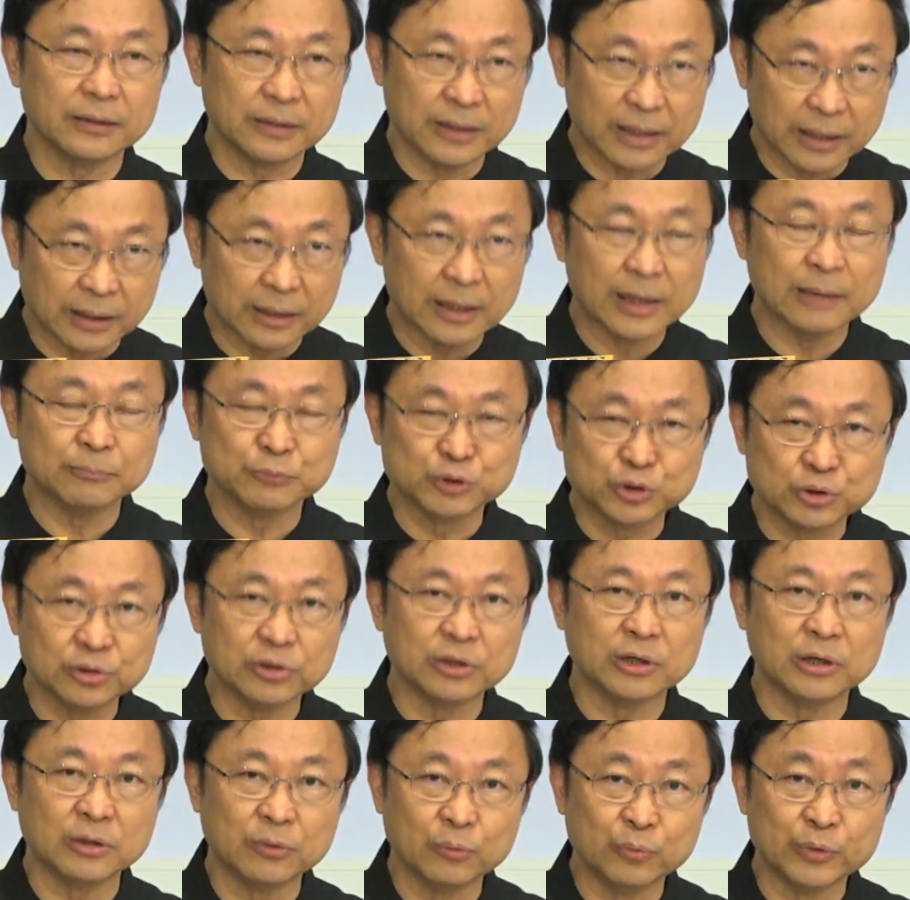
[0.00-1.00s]
and I'm
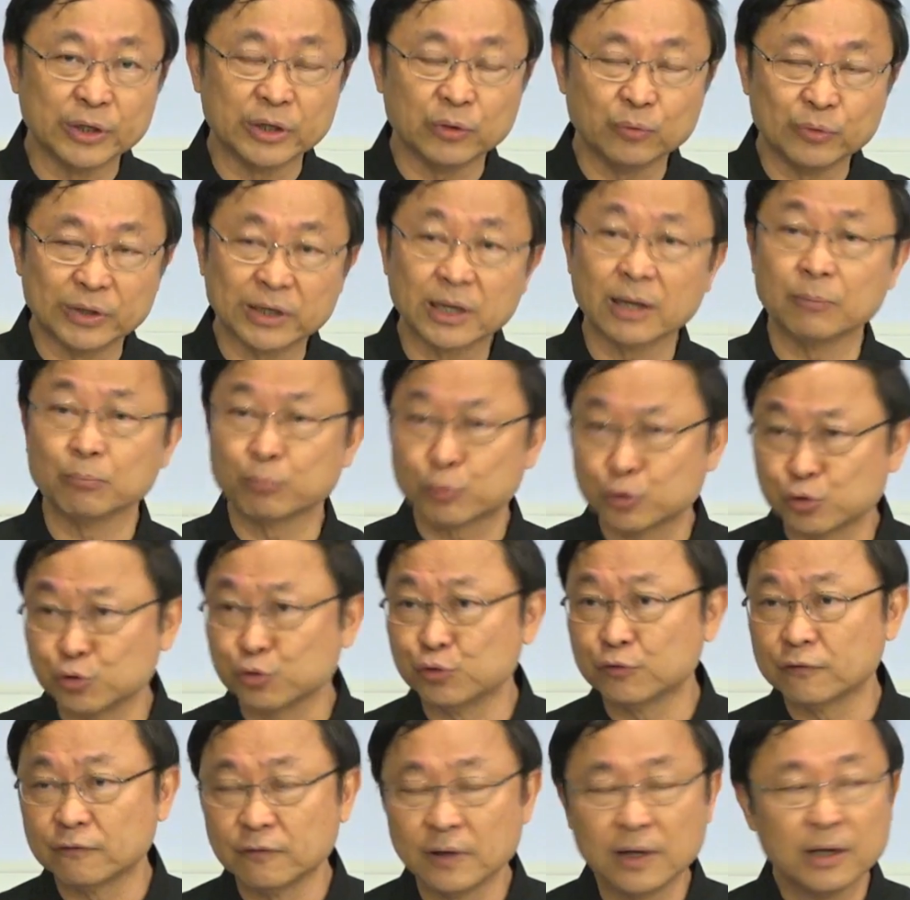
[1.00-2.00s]
sure we can
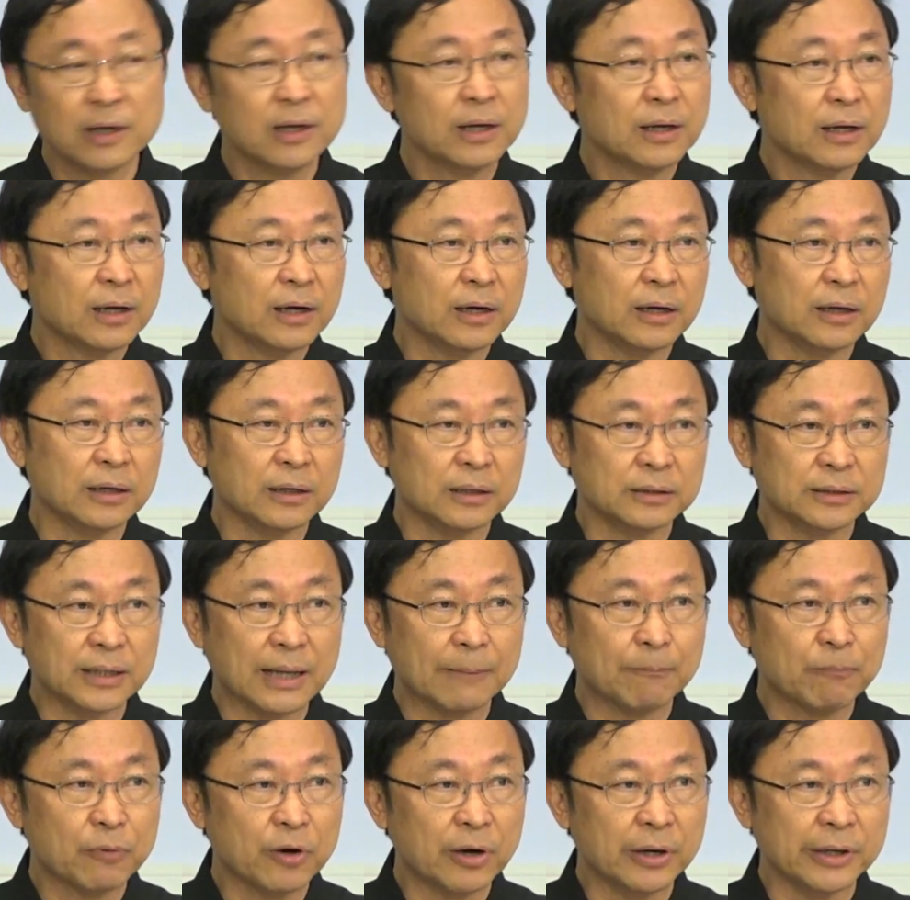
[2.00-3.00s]
prove
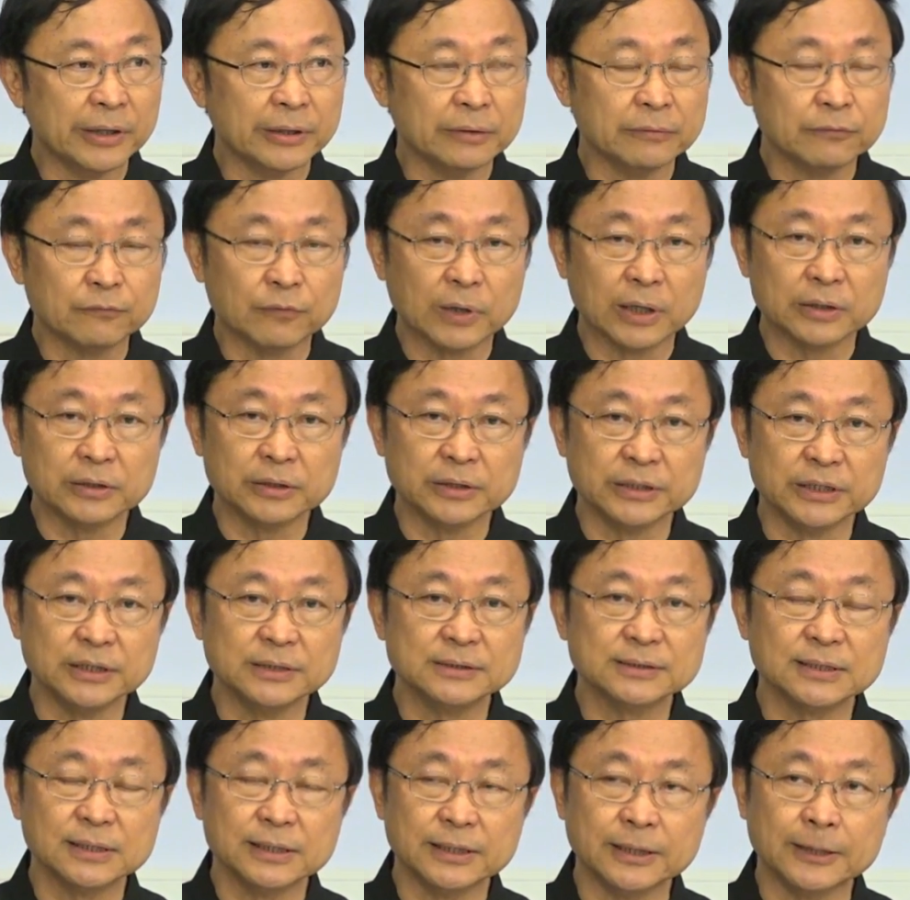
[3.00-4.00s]
that point rather
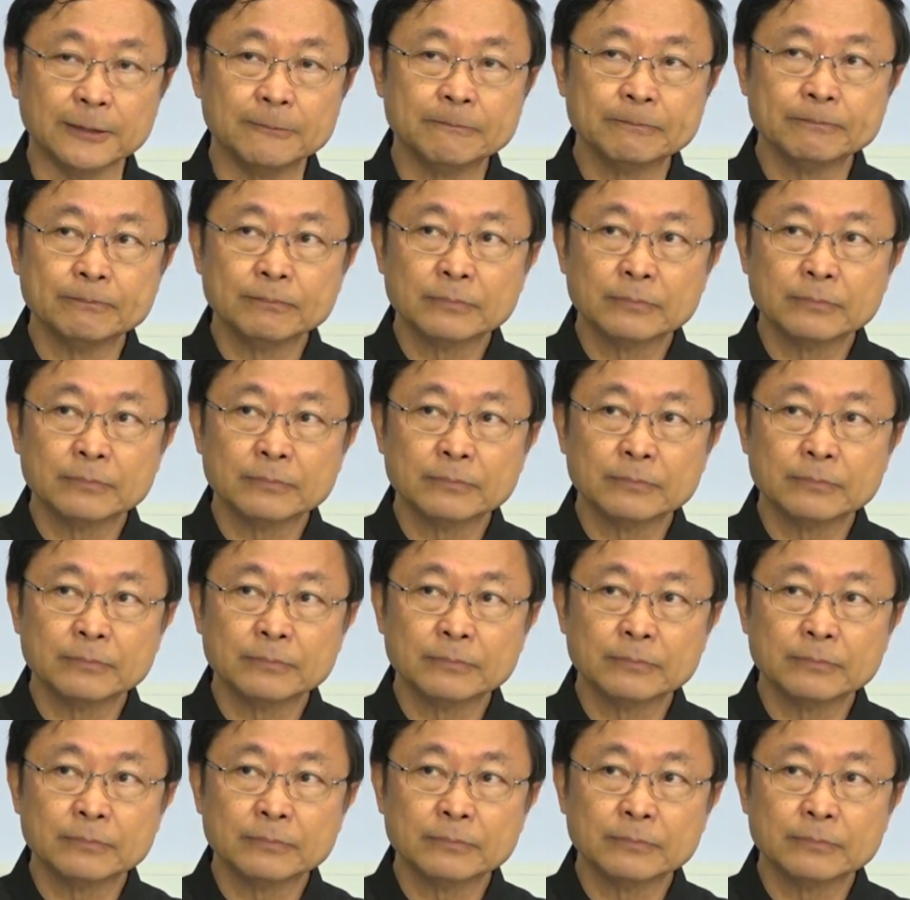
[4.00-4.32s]
easily.